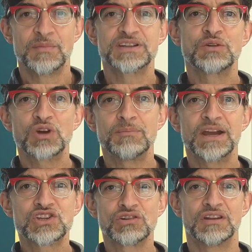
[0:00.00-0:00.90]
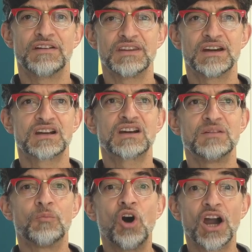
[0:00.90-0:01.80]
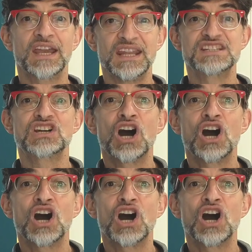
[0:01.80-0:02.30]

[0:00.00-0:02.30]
because they want to make sure that the market is